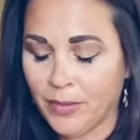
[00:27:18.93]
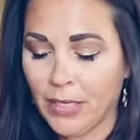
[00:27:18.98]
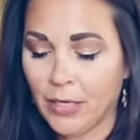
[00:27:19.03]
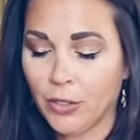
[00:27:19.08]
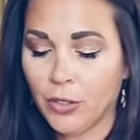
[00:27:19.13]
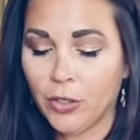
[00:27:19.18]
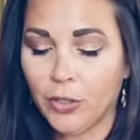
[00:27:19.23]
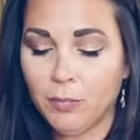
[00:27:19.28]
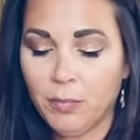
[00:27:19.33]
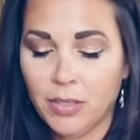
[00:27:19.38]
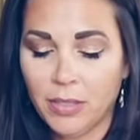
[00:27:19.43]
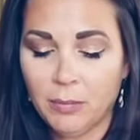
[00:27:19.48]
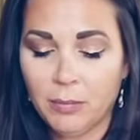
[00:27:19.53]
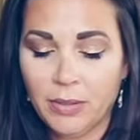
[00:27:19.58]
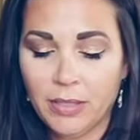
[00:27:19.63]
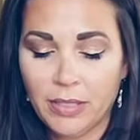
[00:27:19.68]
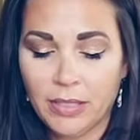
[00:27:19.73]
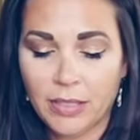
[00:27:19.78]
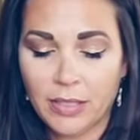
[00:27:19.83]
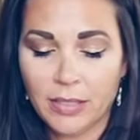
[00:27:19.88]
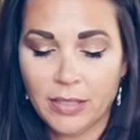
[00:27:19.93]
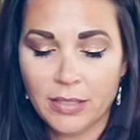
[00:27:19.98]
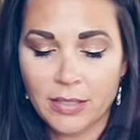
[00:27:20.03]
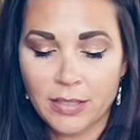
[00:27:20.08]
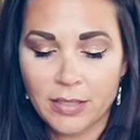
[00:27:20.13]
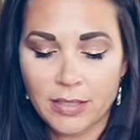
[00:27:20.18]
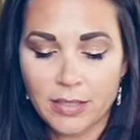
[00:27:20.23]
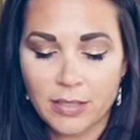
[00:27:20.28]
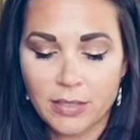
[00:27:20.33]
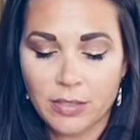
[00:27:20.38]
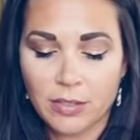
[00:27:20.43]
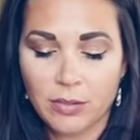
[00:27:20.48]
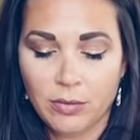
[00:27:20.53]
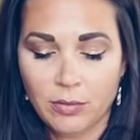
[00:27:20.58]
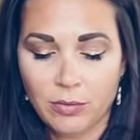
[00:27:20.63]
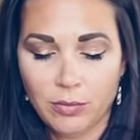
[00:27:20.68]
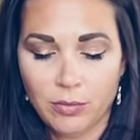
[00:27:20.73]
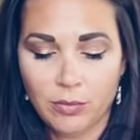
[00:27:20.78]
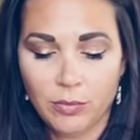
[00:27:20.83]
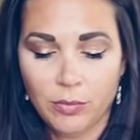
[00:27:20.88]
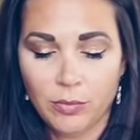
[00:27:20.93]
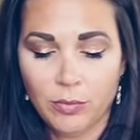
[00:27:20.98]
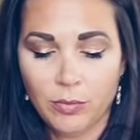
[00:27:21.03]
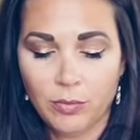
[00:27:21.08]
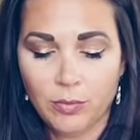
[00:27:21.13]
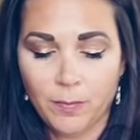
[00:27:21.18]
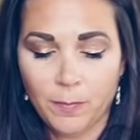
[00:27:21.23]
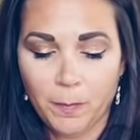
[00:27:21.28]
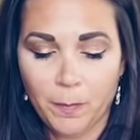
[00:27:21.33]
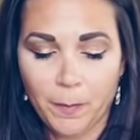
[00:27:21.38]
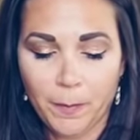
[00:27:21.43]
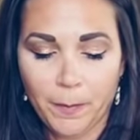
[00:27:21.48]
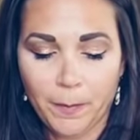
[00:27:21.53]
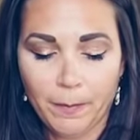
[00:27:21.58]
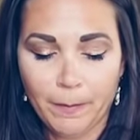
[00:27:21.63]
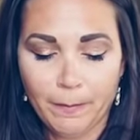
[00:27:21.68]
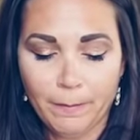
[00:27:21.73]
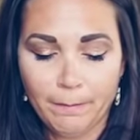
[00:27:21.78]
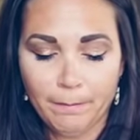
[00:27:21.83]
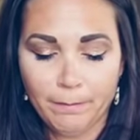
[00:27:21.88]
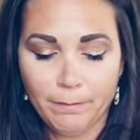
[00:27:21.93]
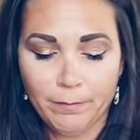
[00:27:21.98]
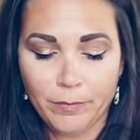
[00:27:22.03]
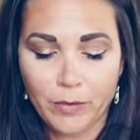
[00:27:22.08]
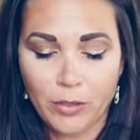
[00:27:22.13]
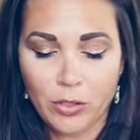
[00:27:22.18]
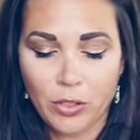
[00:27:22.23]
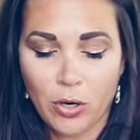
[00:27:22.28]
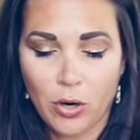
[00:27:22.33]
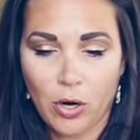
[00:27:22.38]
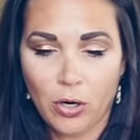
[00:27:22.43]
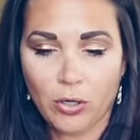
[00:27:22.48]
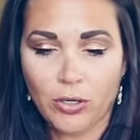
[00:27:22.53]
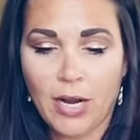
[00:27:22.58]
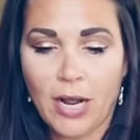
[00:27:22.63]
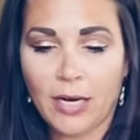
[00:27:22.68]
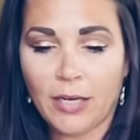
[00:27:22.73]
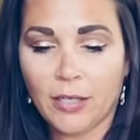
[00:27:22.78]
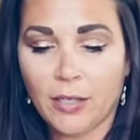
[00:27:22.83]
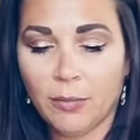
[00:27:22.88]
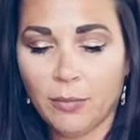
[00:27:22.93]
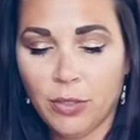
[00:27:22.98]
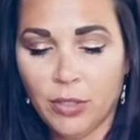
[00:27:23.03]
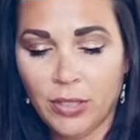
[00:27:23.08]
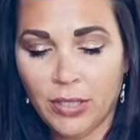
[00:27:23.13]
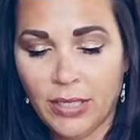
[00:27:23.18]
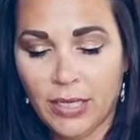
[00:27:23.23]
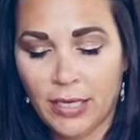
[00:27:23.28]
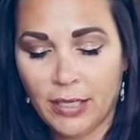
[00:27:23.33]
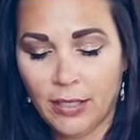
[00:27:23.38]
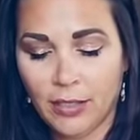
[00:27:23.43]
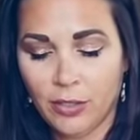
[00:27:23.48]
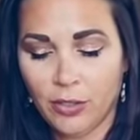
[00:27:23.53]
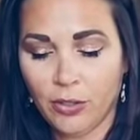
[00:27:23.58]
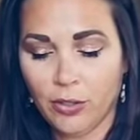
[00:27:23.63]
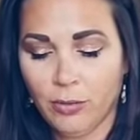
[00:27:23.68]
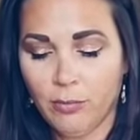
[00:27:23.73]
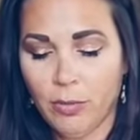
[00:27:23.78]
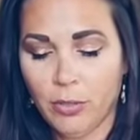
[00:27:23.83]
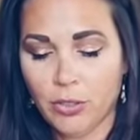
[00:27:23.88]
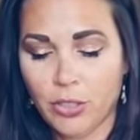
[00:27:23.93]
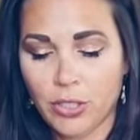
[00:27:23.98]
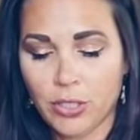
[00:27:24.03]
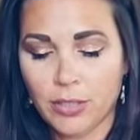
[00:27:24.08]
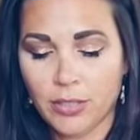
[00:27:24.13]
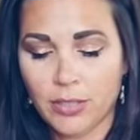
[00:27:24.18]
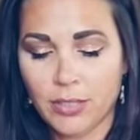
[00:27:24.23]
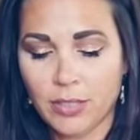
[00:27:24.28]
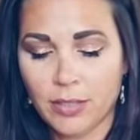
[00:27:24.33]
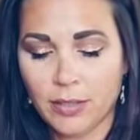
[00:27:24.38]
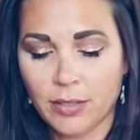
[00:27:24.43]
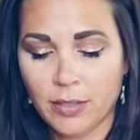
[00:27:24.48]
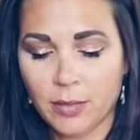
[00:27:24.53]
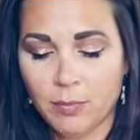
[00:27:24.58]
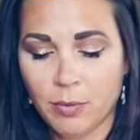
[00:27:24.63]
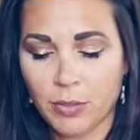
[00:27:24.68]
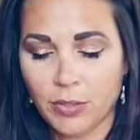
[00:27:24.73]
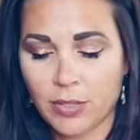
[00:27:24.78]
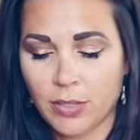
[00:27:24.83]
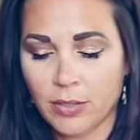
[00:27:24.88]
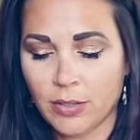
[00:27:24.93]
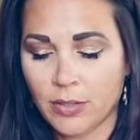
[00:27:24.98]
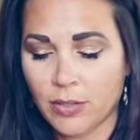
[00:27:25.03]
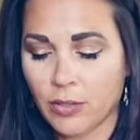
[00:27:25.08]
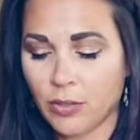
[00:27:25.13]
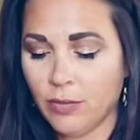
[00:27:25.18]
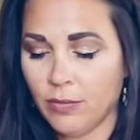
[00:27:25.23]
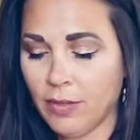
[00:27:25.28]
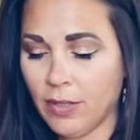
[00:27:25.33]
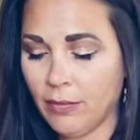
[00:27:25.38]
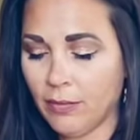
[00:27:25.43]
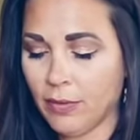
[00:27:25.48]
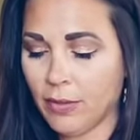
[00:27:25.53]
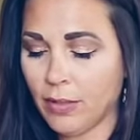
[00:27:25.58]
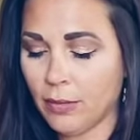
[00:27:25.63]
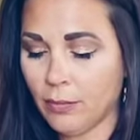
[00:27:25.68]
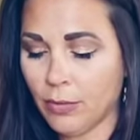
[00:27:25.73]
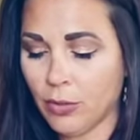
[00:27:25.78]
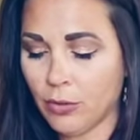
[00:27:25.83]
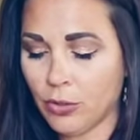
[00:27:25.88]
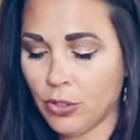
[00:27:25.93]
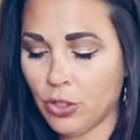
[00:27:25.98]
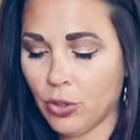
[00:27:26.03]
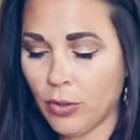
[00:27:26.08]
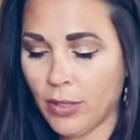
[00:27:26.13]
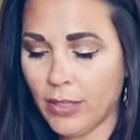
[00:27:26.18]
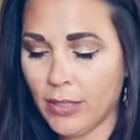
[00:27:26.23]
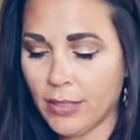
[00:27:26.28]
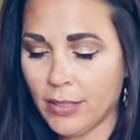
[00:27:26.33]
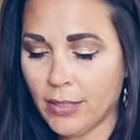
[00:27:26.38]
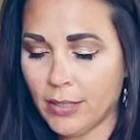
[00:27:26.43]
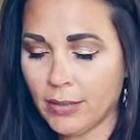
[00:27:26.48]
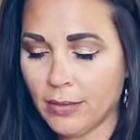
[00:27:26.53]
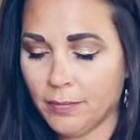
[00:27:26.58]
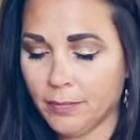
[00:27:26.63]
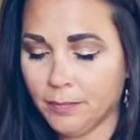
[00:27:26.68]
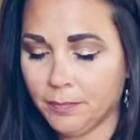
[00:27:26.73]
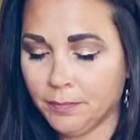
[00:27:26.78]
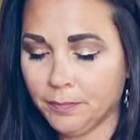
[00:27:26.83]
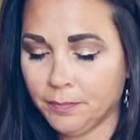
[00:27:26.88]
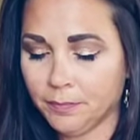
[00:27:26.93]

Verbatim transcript: it could be because you, you know, are not communicating your emotions to this person, so you've given them no choice.